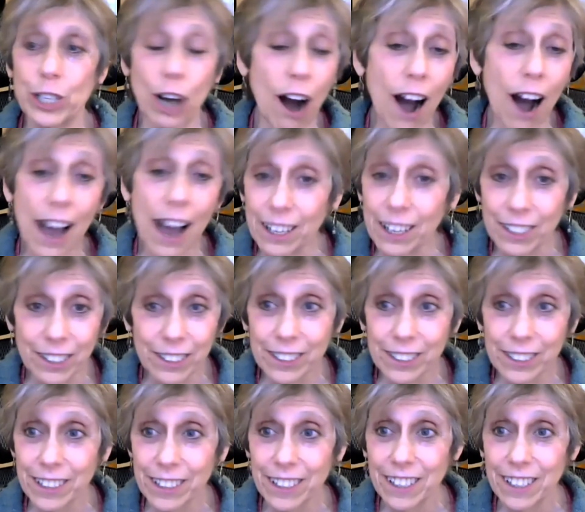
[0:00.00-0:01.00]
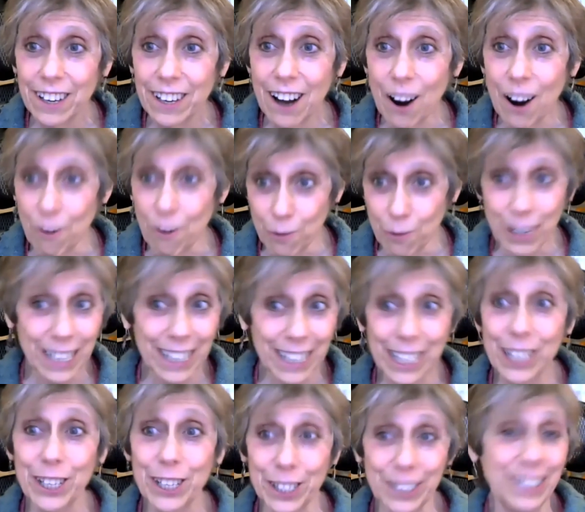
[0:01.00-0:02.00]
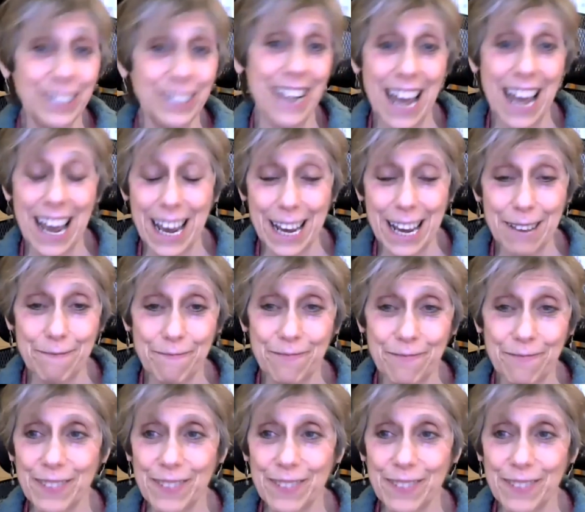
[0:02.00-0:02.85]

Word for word: child a really good name.